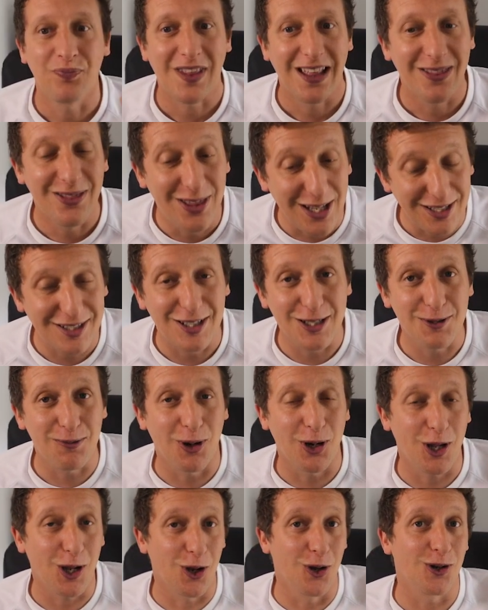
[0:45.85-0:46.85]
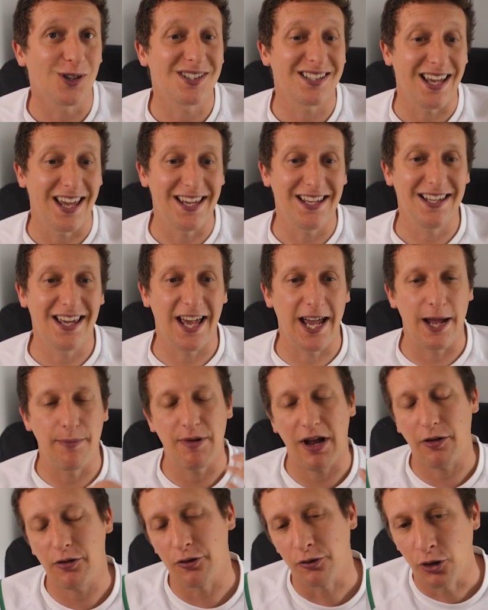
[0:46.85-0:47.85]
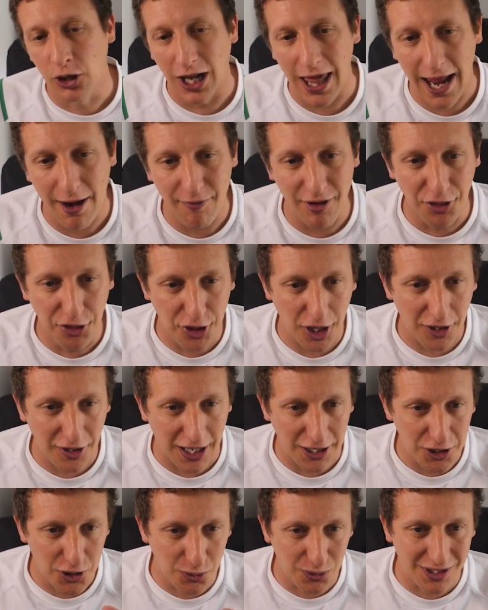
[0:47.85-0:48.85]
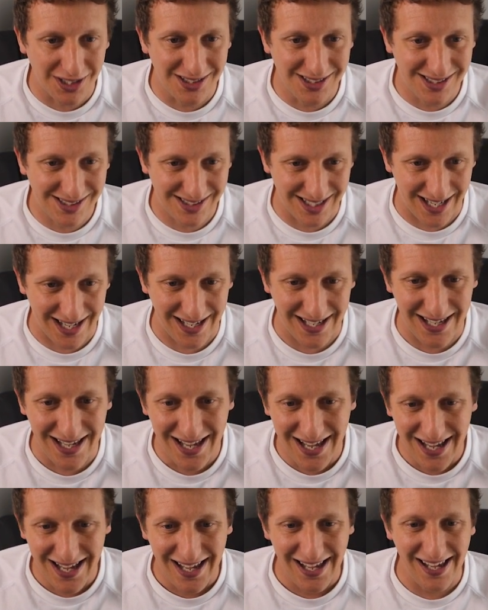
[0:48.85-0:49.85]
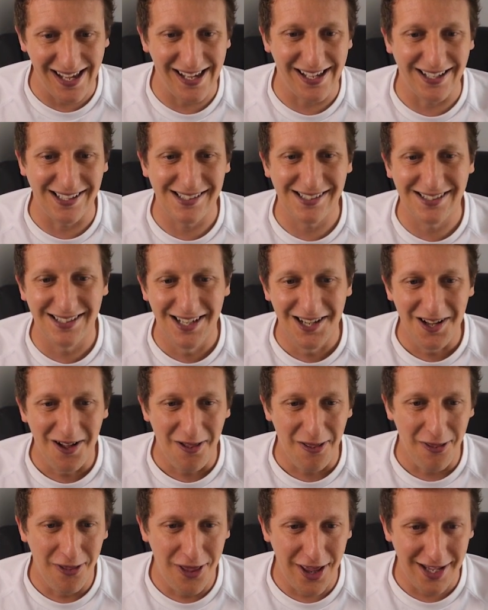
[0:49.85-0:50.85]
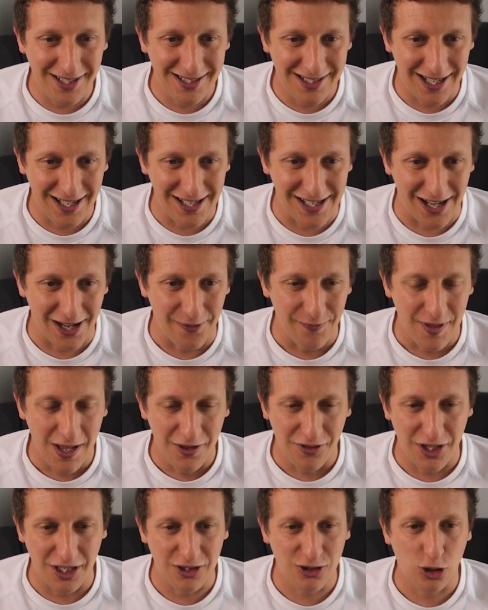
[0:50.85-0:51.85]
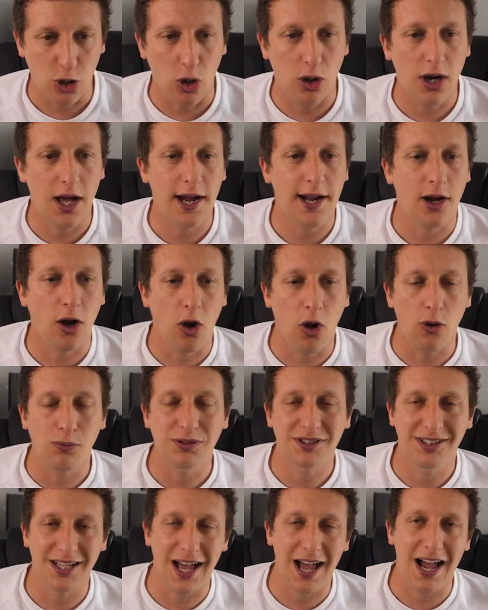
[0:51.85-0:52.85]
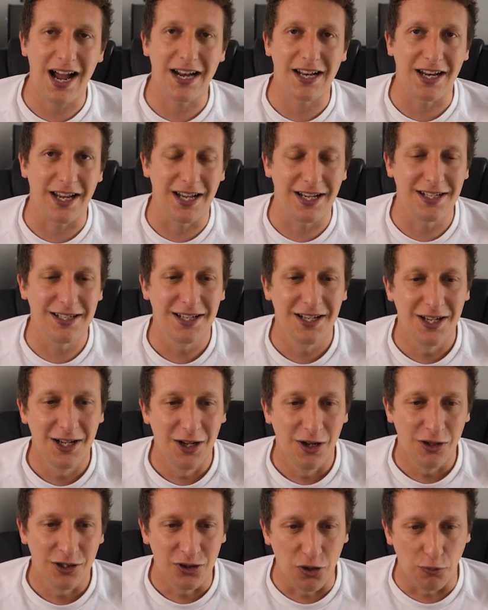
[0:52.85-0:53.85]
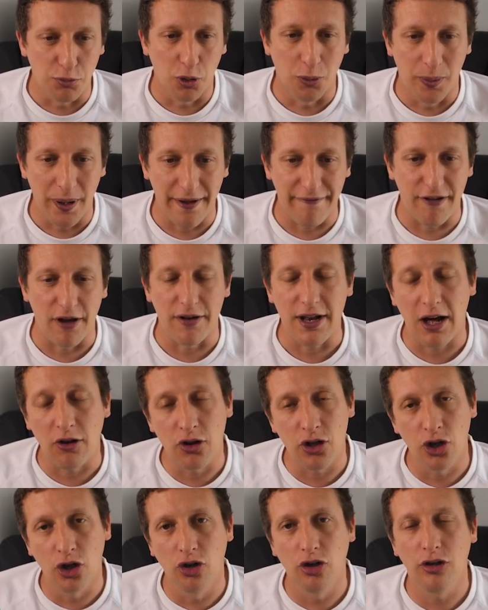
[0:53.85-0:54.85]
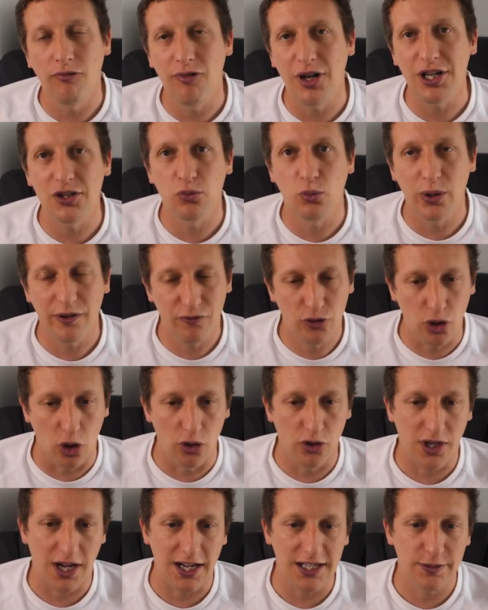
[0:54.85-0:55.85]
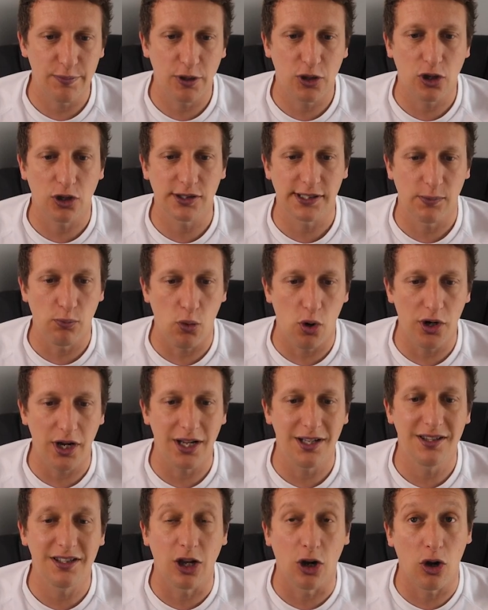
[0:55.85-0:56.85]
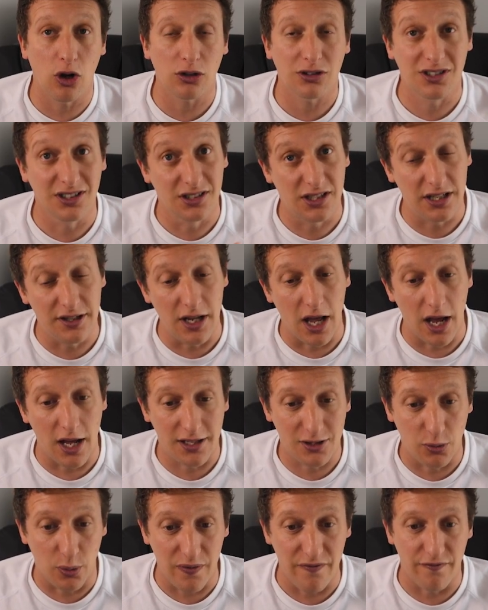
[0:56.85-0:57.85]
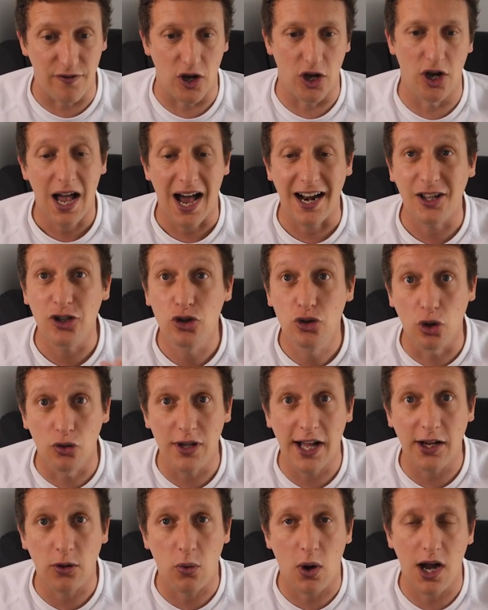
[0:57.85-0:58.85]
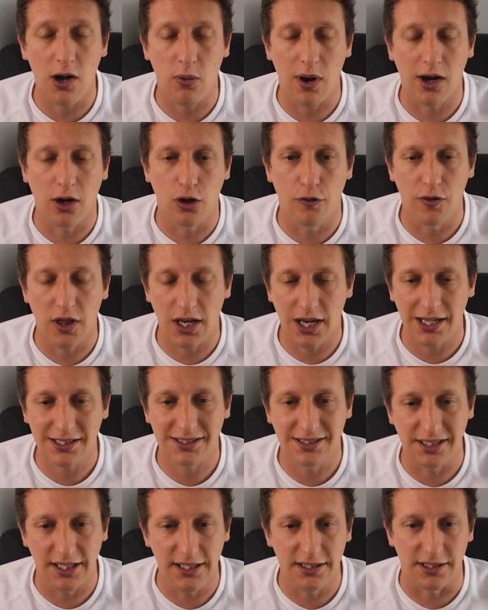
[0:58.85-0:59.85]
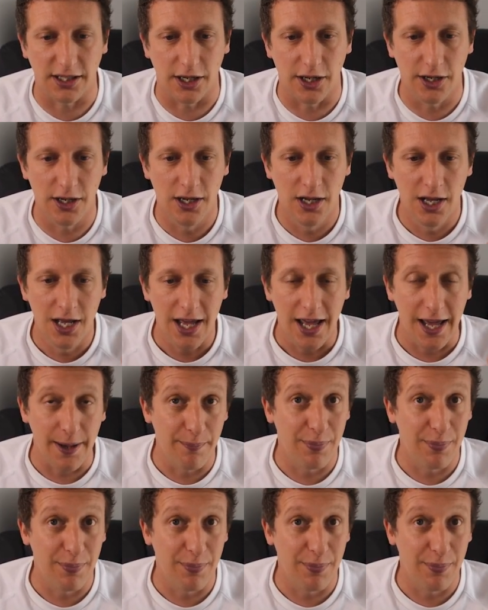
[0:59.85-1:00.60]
this is what it looks in-game. Now, the glaring thing that you can see is this here. This sort of like lopsided double pivot. Now, the only reason we've done that is because I'm wanting Dalot to invert, and he's done that quite well over the last season, in